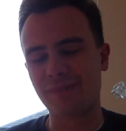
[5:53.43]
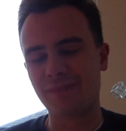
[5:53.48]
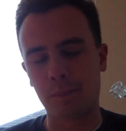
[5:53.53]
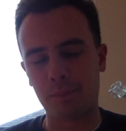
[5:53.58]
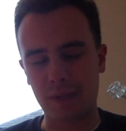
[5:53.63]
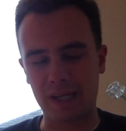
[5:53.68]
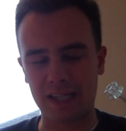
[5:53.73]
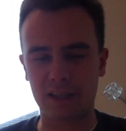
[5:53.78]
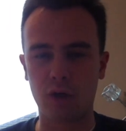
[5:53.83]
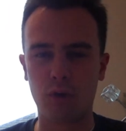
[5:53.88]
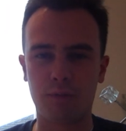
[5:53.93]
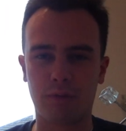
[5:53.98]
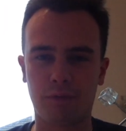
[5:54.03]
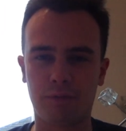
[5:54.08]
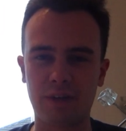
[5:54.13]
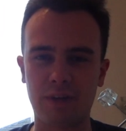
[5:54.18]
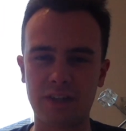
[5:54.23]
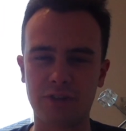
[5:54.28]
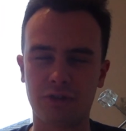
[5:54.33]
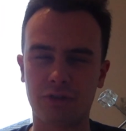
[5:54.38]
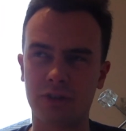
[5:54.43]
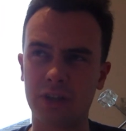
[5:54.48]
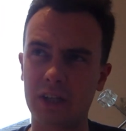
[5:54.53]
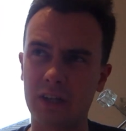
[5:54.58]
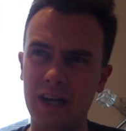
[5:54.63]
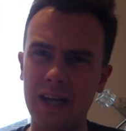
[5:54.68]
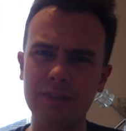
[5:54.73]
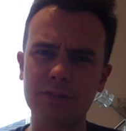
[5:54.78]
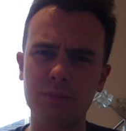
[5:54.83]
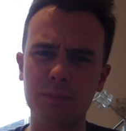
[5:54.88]
Back over fences
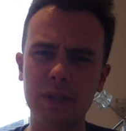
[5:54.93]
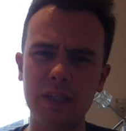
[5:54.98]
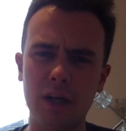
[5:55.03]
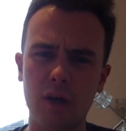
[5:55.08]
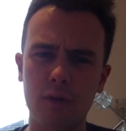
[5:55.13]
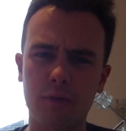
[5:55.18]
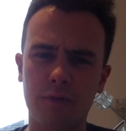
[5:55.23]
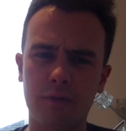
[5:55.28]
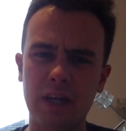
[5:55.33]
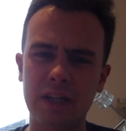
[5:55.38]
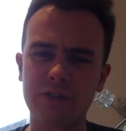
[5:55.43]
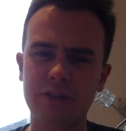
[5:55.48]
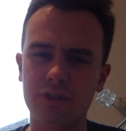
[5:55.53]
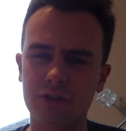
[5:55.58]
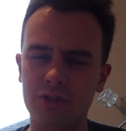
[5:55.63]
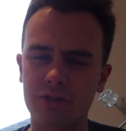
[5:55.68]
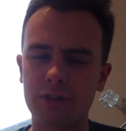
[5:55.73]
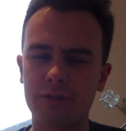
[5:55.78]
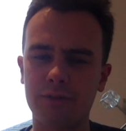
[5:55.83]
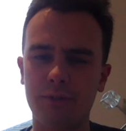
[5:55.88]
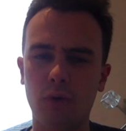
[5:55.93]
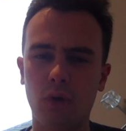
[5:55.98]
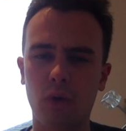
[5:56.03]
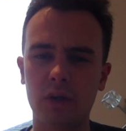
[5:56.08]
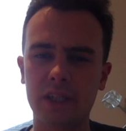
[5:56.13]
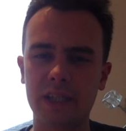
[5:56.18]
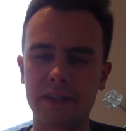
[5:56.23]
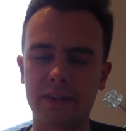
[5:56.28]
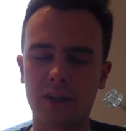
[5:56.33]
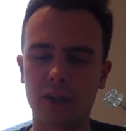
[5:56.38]
here. Hasn't been over fences since
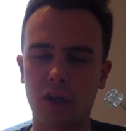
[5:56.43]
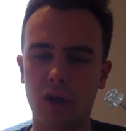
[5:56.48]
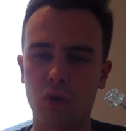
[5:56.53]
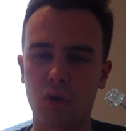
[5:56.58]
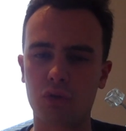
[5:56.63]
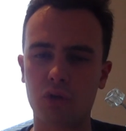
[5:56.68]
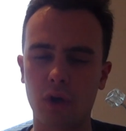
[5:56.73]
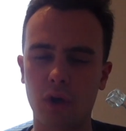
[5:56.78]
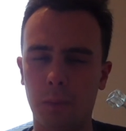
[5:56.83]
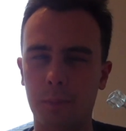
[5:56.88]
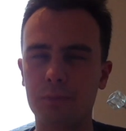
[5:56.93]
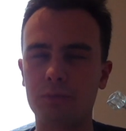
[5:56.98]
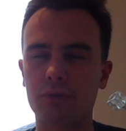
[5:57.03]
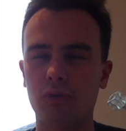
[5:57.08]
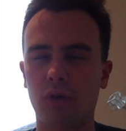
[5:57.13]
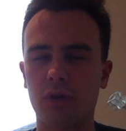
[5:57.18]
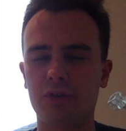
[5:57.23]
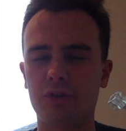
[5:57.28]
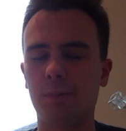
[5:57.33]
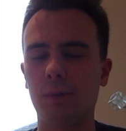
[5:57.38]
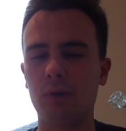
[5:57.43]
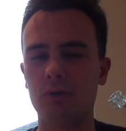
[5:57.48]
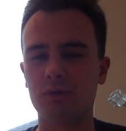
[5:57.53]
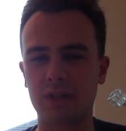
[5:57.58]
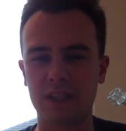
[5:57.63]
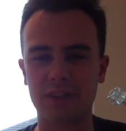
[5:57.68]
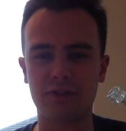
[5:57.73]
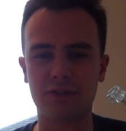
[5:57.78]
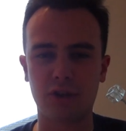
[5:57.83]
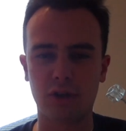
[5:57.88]
falling in the Gold Cup, so I suppose
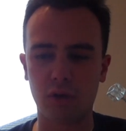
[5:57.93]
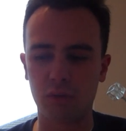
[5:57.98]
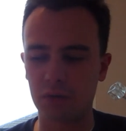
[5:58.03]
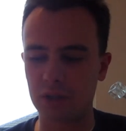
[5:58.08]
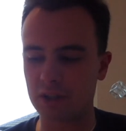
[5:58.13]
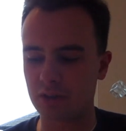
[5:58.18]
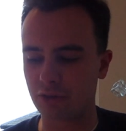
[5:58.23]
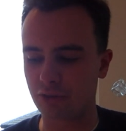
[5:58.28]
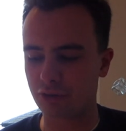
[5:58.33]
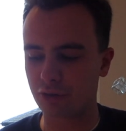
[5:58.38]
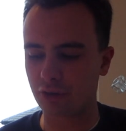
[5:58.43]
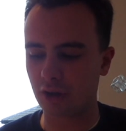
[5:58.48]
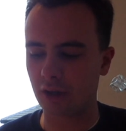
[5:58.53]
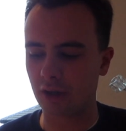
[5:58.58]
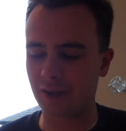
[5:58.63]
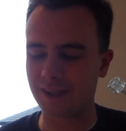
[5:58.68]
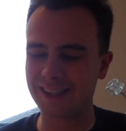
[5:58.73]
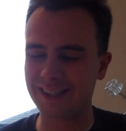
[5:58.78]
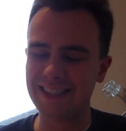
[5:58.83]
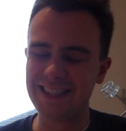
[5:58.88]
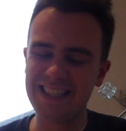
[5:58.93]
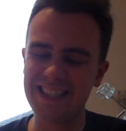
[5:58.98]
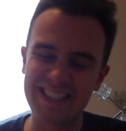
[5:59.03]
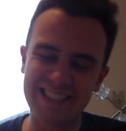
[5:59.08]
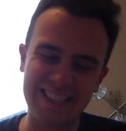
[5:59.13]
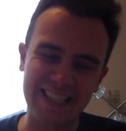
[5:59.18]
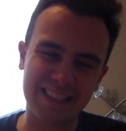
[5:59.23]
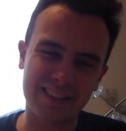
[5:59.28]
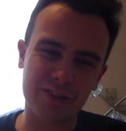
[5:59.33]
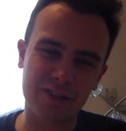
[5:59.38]
that's your only concern.
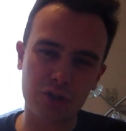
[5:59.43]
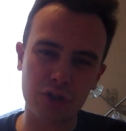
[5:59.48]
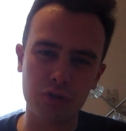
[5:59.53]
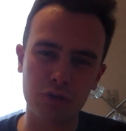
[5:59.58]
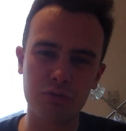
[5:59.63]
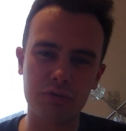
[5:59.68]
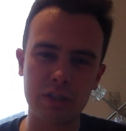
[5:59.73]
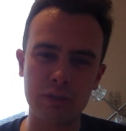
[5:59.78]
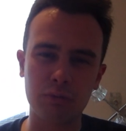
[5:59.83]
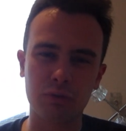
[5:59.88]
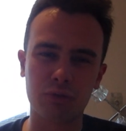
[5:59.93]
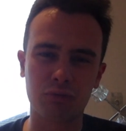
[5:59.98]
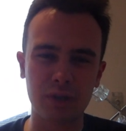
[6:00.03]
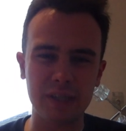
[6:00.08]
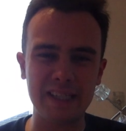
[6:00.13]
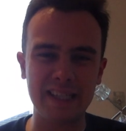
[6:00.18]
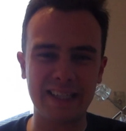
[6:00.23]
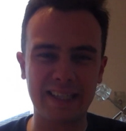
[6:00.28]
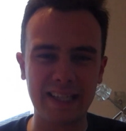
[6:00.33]
Death Duty was really